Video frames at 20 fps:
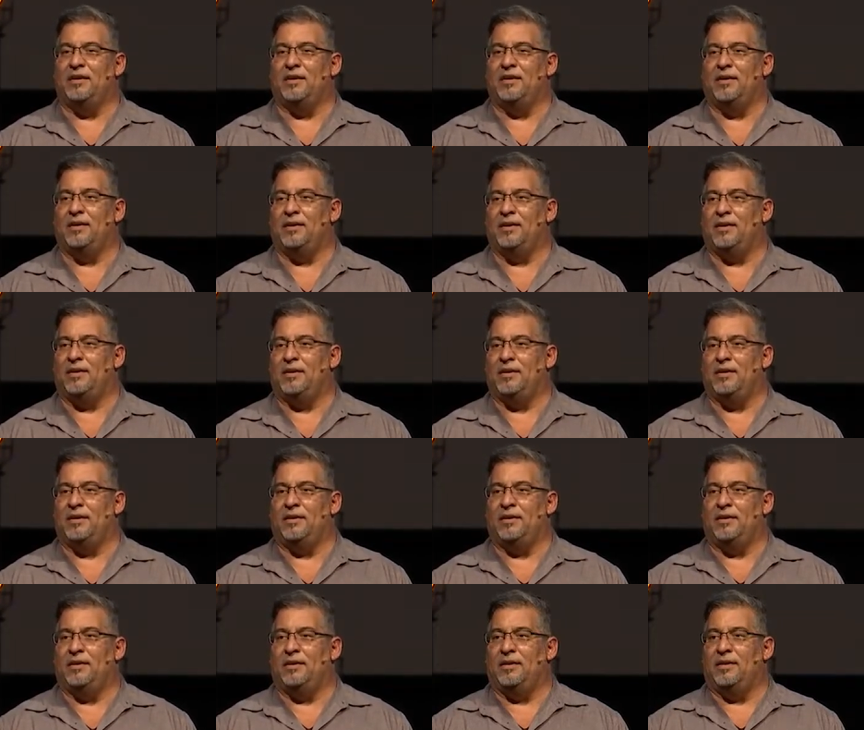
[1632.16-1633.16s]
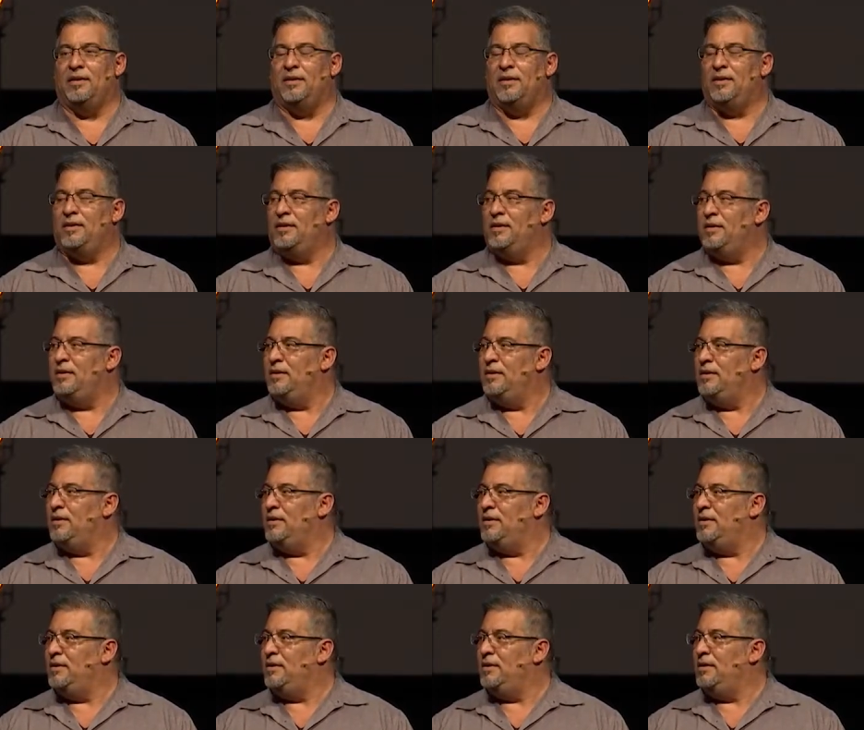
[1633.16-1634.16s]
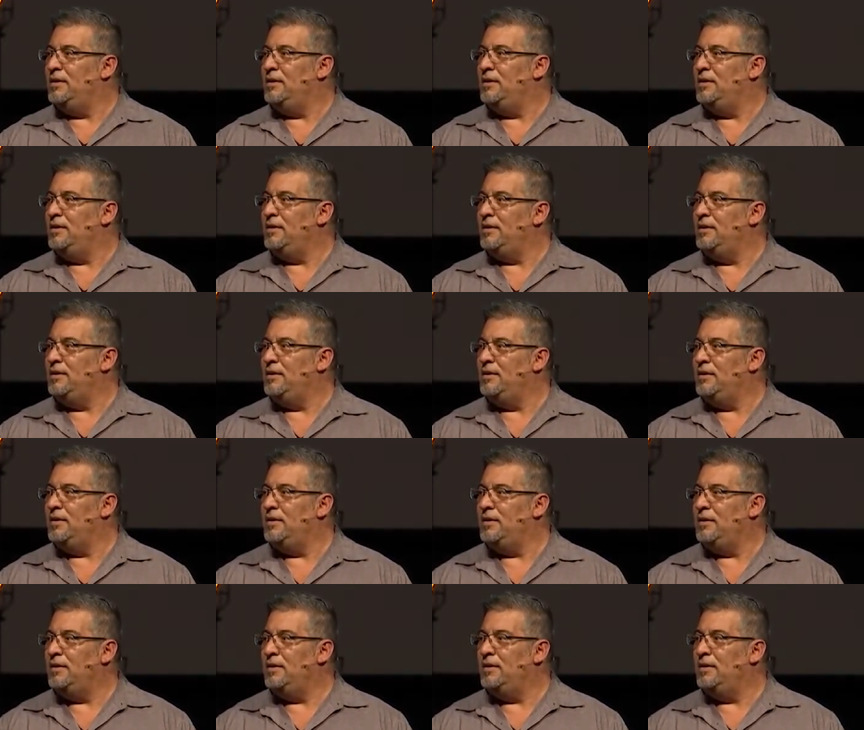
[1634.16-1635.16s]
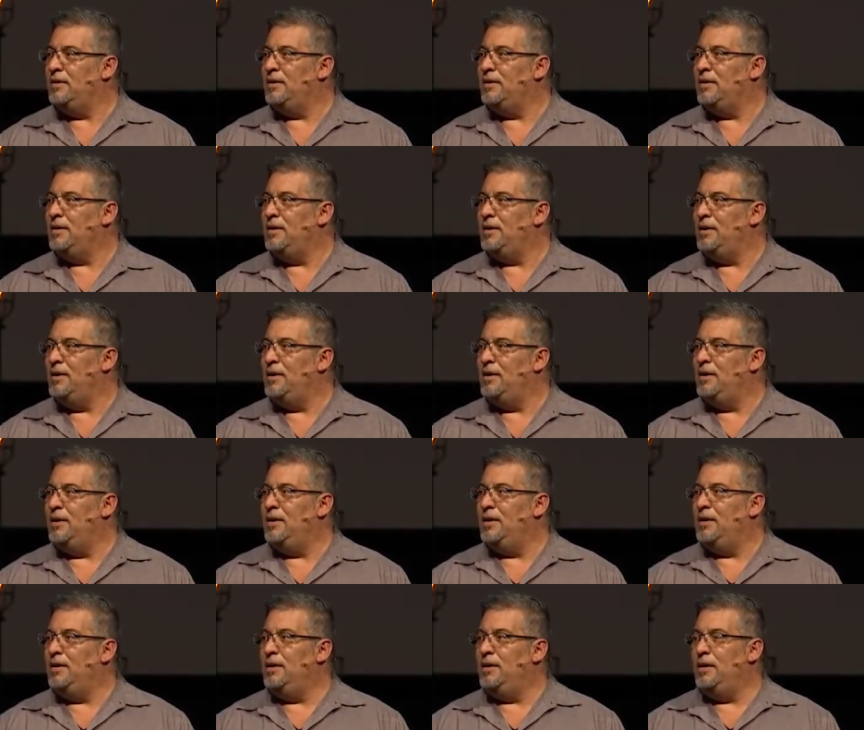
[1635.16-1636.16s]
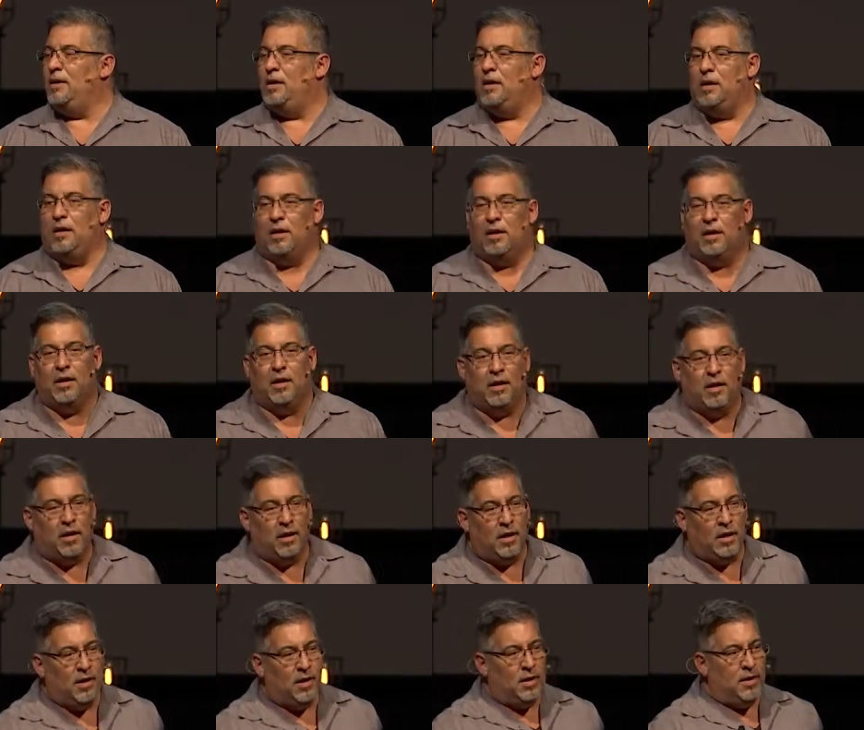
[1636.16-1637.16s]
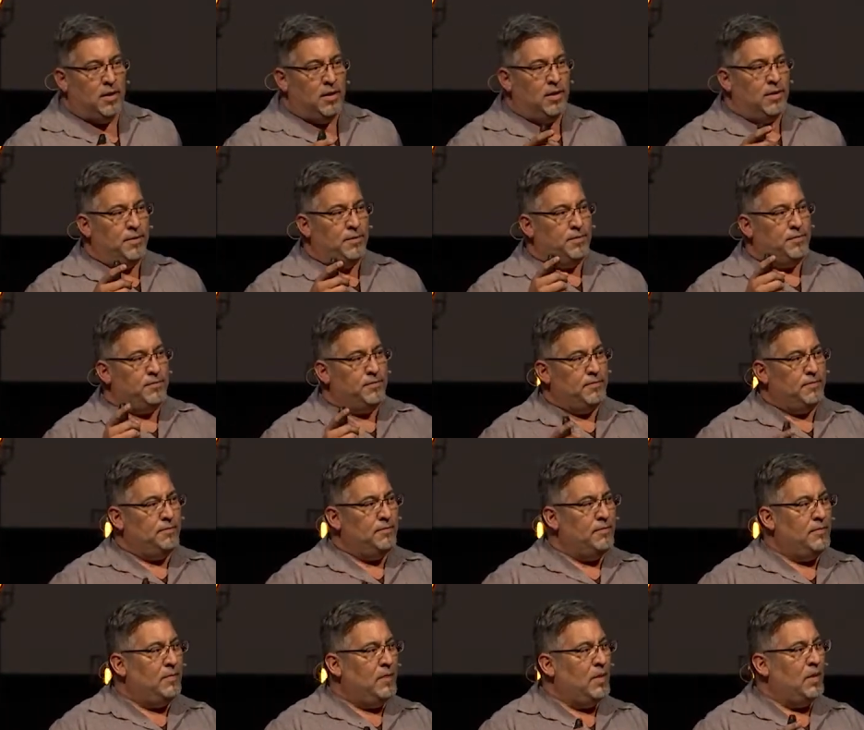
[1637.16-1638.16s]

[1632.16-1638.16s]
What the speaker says: [no speech]